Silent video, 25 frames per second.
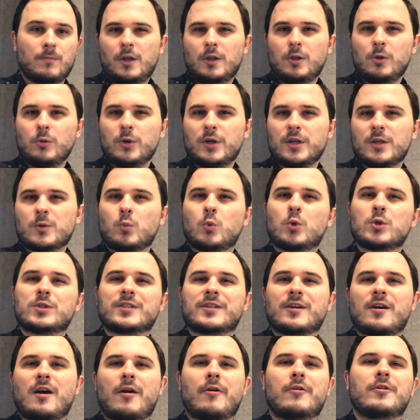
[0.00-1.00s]
Look at what's
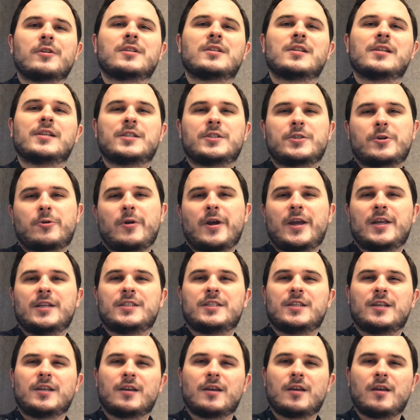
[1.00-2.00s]
currently
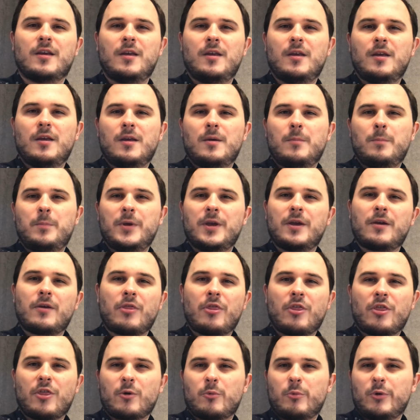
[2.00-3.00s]
trending. Pick
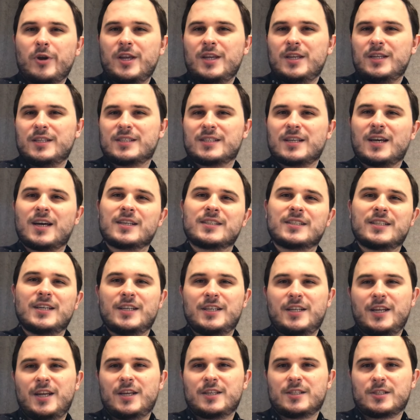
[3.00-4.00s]
3 SaaS
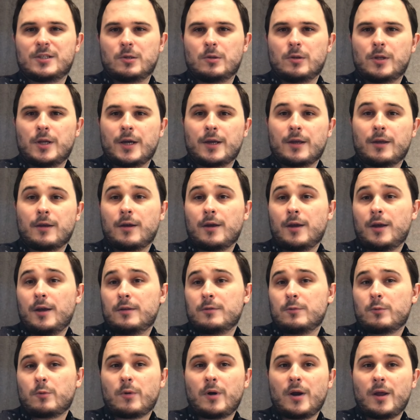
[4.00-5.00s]
ideas you like
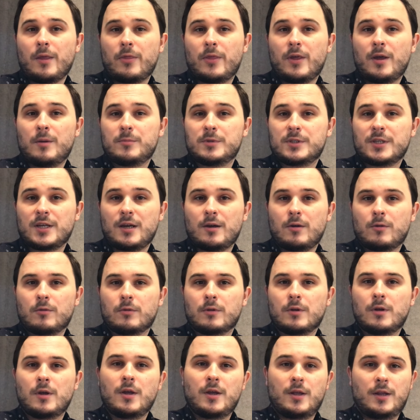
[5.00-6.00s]
and write them down.
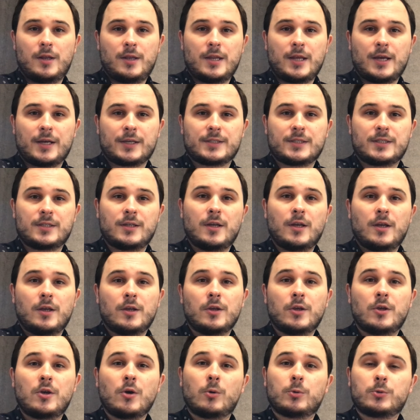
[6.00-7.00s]
Next,
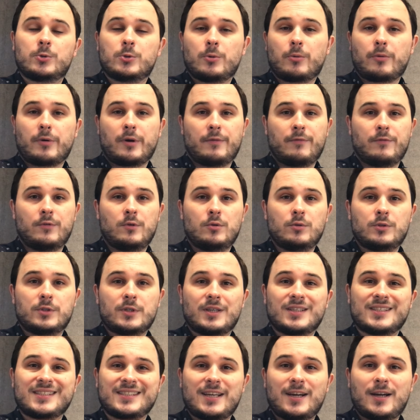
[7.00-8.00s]
go to reviews
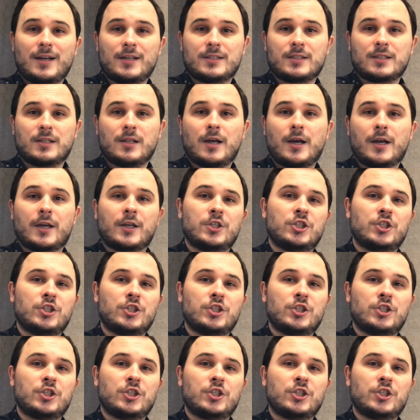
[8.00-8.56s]
sites like